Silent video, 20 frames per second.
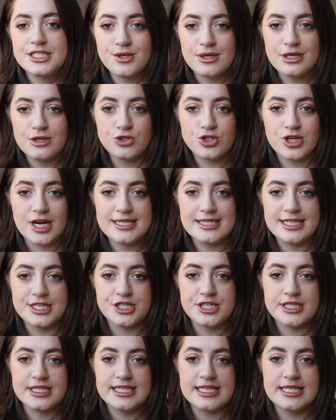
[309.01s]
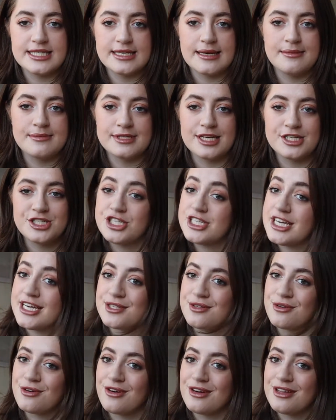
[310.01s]
do a little transition since I'm such a
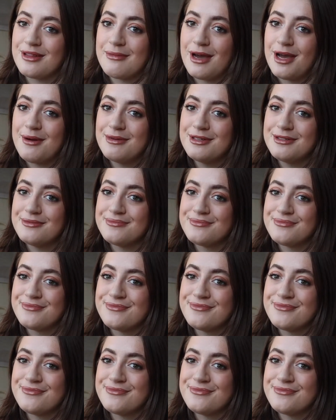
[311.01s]
TikToker at the moment.